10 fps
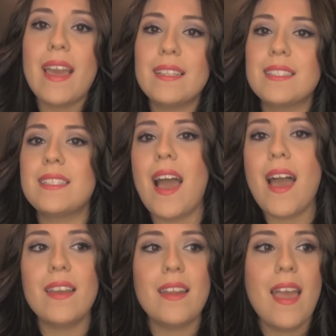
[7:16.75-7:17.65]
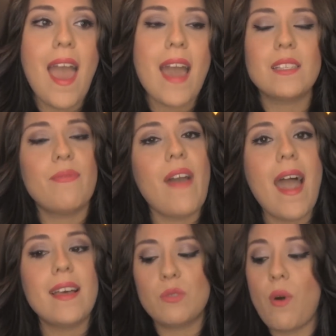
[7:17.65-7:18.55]
It's not as
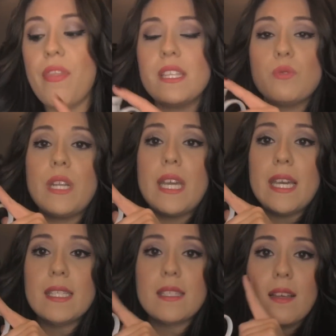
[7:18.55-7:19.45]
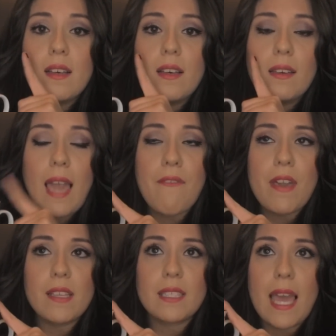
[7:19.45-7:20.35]
fast. Well, this one is the
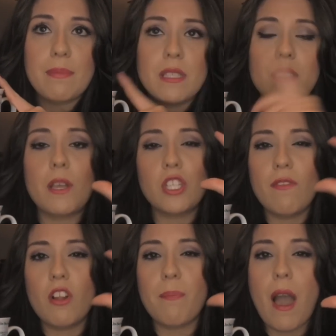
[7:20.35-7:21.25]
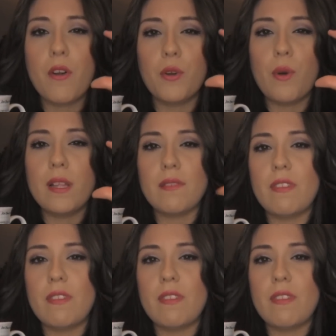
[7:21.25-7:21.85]
Cafe Escapes, especially if they're powder ones.